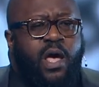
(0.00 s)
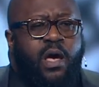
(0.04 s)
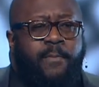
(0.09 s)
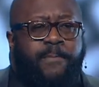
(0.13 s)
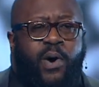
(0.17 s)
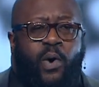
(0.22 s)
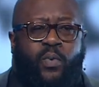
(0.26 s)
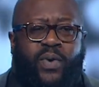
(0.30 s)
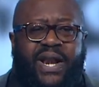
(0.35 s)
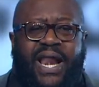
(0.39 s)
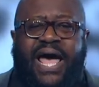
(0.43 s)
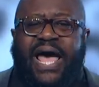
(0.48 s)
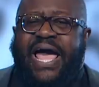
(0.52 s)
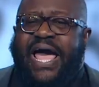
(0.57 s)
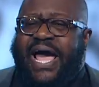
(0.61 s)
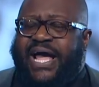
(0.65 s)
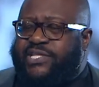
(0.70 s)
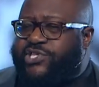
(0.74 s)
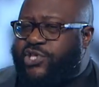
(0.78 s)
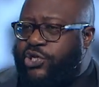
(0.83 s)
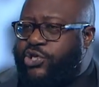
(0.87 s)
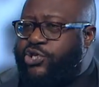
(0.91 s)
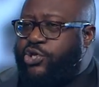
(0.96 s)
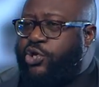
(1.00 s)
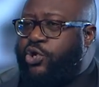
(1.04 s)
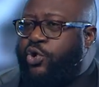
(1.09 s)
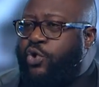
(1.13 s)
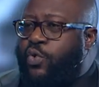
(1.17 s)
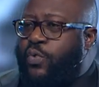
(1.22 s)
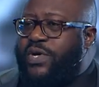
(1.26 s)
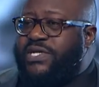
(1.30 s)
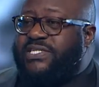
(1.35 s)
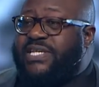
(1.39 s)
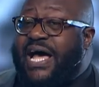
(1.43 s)
But what I had to
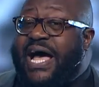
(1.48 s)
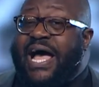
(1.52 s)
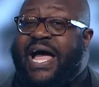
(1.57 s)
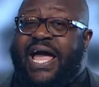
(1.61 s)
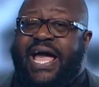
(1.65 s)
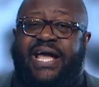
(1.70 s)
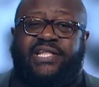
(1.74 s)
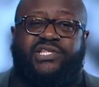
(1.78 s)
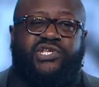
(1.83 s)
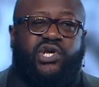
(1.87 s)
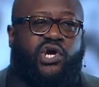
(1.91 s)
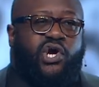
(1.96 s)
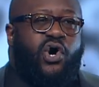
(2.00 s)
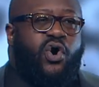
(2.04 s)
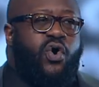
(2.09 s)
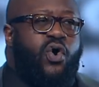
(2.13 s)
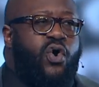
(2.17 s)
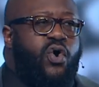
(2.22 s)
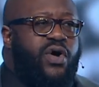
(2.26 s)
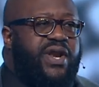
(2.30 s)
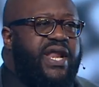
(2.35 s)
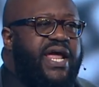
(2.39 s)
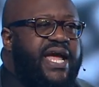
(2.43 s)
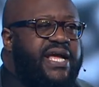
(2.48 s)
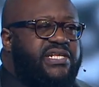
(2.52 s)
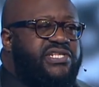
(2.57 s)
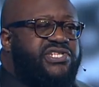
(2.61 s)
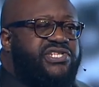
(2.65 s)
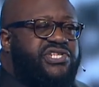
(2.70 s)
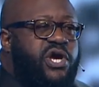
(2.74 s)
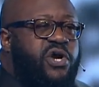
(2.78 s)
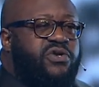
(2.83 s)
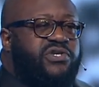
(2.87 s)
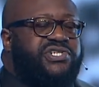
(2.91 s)
do was I had to go on a
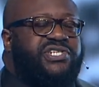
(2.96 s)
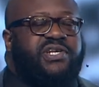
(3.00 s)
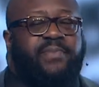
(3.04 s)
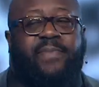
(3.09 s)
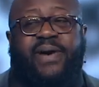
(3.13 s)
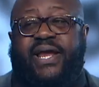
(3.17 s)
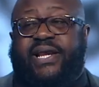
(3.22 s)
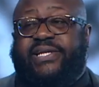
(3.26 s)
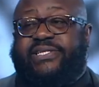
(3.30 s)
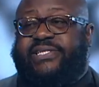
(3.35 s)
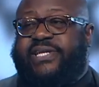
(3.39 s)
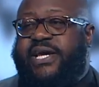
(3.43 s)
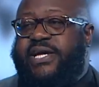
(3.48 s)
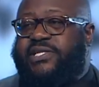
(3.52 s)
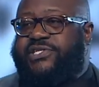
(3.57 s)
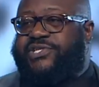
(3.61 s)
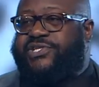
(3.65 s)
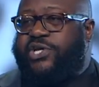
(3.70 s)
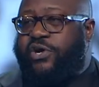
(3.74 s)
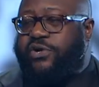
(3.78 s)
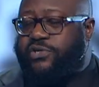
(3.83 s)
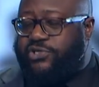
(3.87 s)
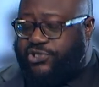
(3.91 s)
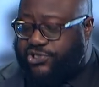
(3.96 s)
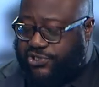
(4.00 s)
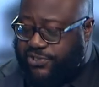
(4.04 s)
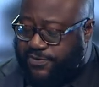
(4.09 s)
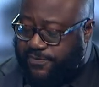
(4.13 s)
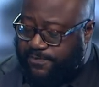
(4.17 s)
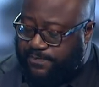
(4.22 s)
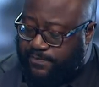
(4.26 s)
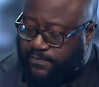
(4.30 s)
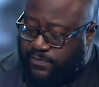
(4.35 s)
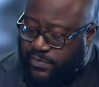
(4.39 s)
search. Somebody say a search.
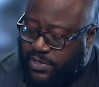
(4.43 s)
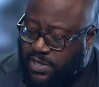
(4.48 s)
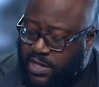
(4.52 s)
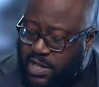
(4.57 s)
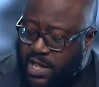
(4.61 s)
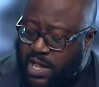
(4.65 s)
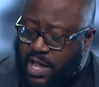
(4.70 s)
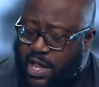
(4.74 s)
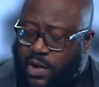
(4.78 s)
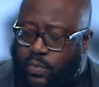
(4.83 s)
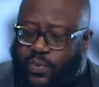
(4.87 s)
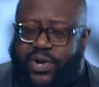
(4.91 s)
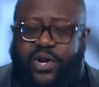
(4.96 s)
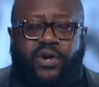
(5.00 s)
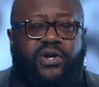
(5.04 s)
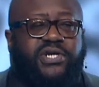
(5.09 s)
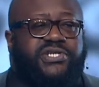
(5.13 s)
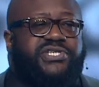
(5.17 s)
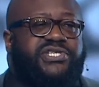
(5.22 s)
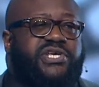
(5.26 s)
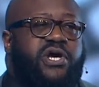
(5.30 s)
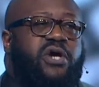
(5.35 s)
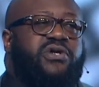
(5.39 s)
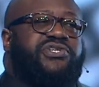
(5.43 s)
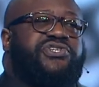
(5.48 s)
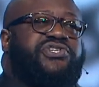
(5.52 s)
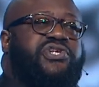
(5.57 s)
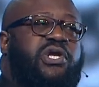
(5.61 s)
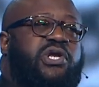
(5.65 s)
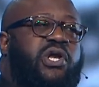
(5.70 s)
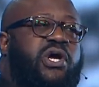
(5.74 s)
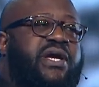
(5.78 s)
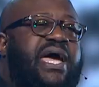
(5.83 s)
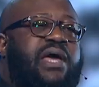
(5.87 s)
Went on a search
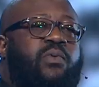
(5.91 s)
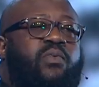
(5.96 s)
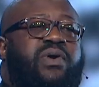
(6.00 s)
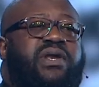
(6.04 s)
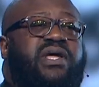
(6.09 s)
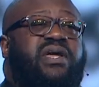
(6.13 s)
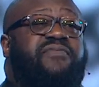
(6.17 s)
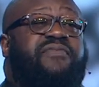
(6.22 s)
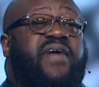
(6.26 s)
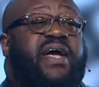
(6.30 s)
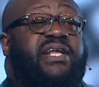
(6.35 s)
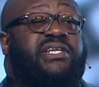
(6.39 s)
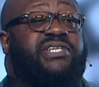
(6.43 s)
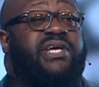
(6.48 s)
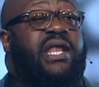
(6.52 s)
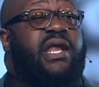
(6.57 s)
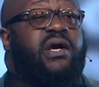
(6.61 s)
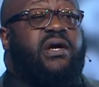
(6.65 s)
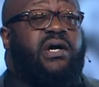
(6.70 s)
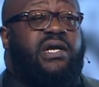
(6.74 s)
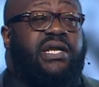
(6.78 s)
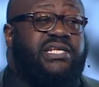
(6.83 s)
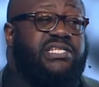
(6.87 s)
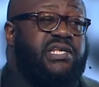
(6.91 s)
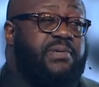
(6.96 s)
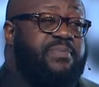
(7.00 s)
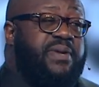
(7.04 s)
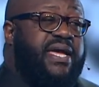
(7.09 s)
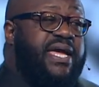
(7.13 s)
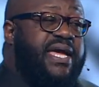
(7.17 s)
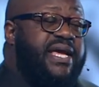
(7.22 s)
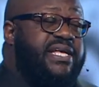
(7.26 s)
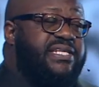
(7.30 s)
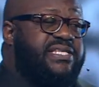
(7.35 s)
to look at what evangelicalism
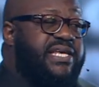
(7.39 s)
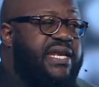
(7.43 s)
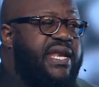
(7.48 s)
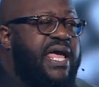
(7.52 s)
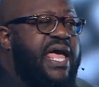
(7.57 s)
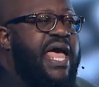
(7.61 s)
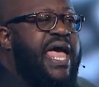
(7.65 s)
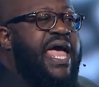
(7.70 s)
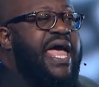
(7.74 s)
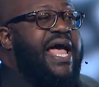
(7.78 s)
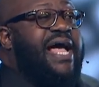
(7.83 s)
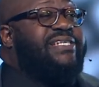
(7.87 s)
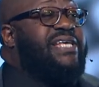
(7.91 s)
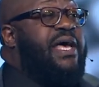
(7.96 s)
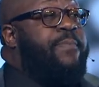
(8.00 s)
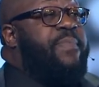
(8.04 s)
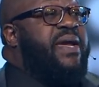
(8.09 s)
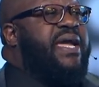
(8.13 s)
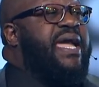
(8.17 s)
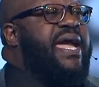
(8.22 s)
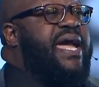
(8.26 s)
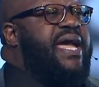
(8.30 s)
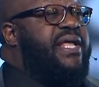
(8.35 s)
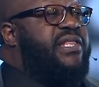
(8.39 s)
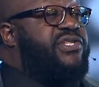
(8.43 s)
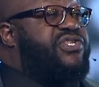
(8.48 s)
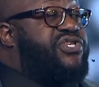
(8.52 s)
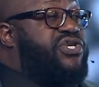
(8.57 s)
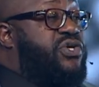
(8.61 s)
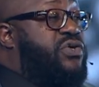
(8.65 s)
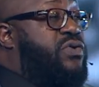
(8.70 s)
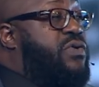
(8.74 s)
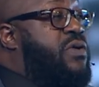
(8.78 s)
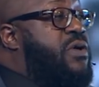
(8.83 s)
is, and as I began
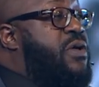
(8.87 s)
to